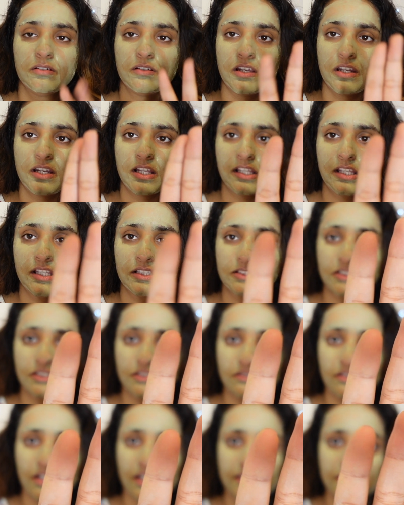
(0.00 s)
and
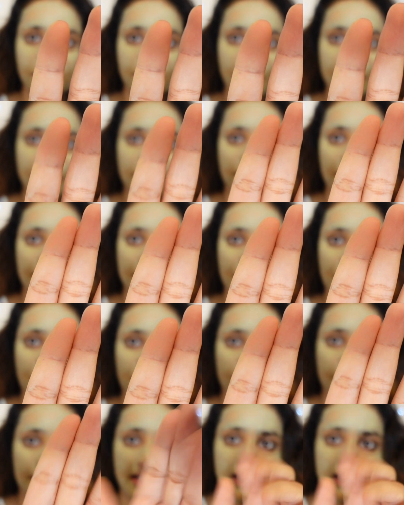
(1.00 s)
I still get some residue on my